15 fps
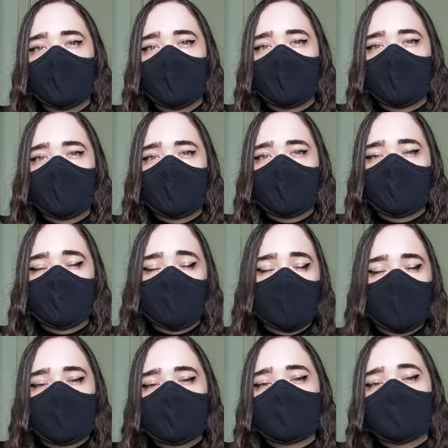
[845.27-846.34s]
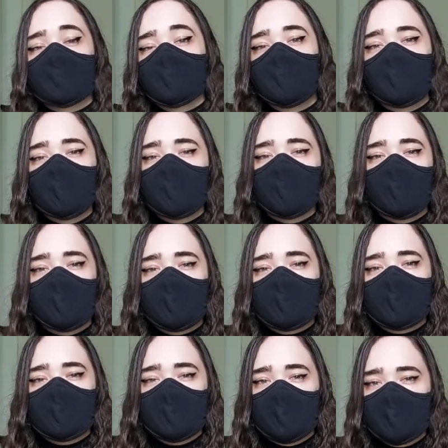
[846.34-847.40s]
But if it has disability
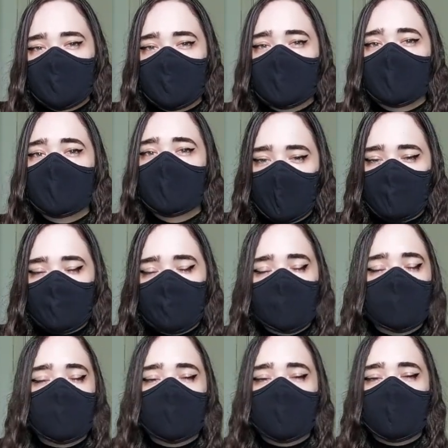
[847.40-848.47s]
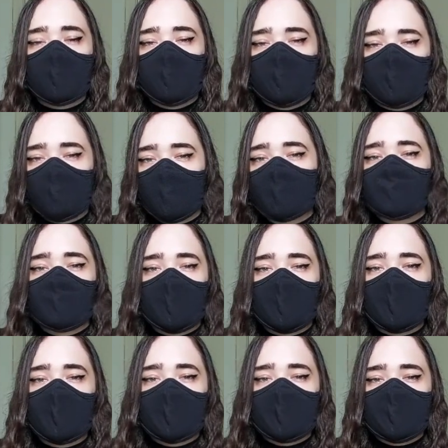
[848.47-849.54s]
representation, I'm sure that I will fight my
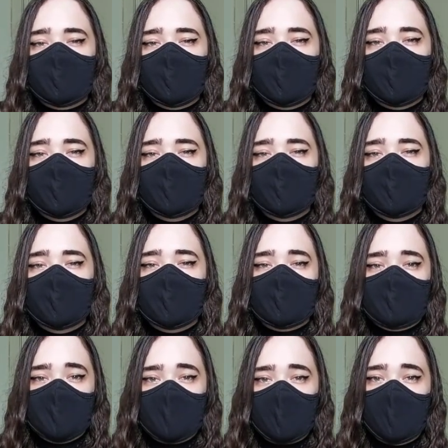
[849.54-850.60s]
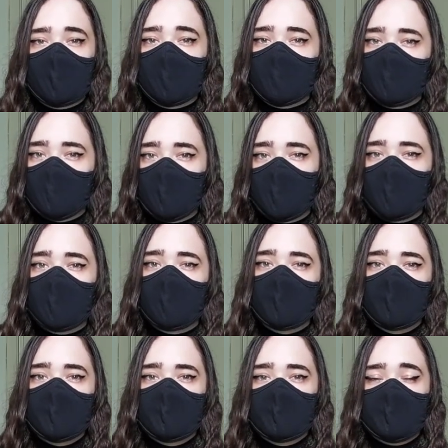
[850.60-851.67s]
way through it because I want to know
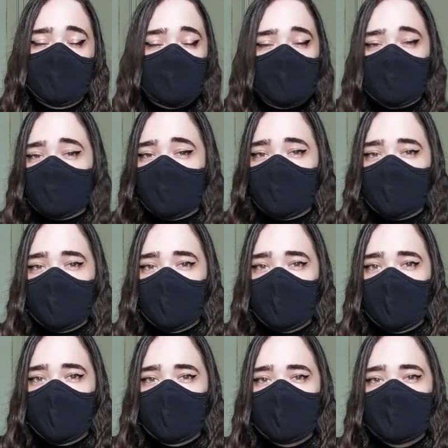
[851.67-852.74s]
if it's good or not.